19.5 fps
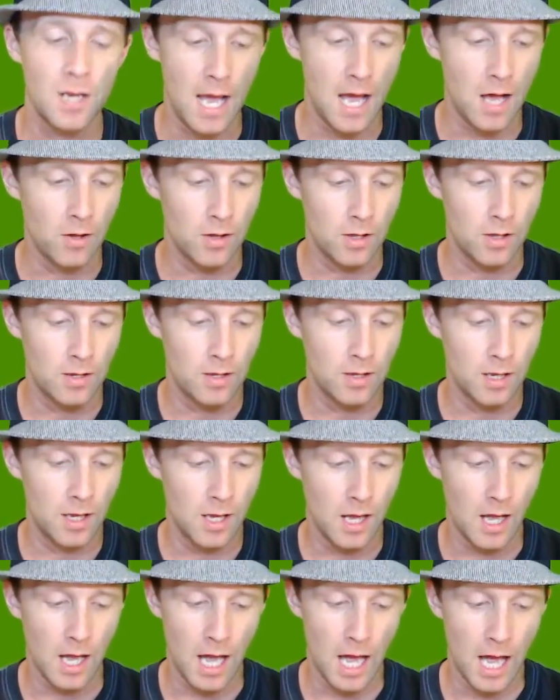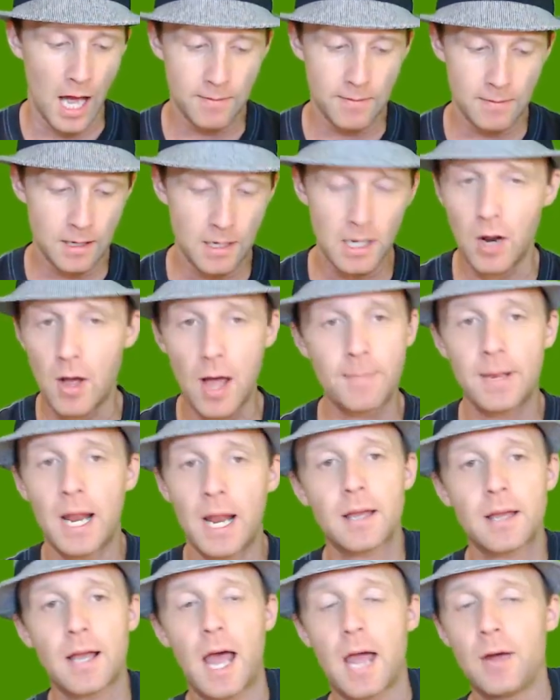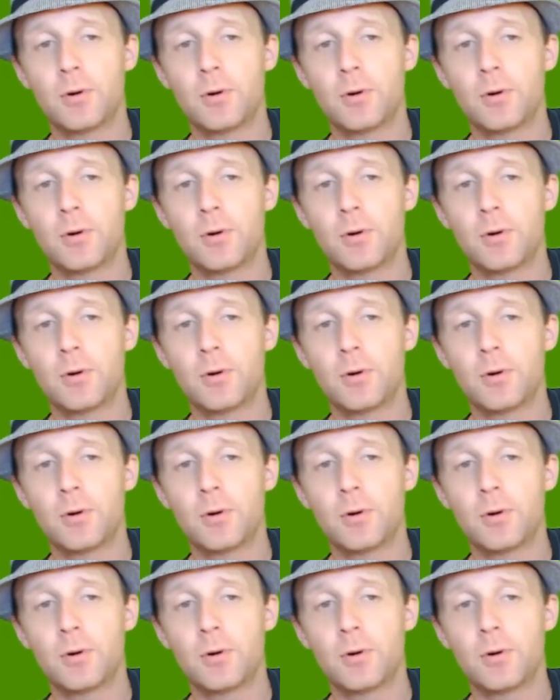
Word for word: Now, you know, I mean, I,